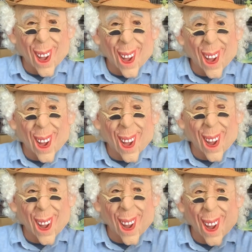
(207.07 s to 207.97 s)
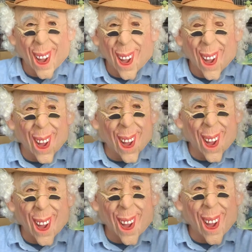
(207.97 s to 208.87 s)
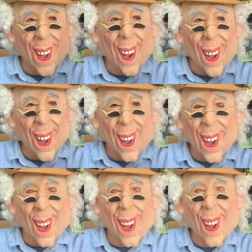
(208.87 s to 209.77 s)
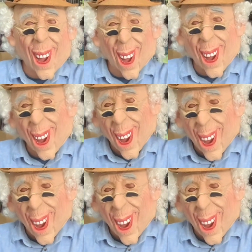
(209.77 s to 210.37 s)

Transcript: Um, tries to use dynamite to blow him up.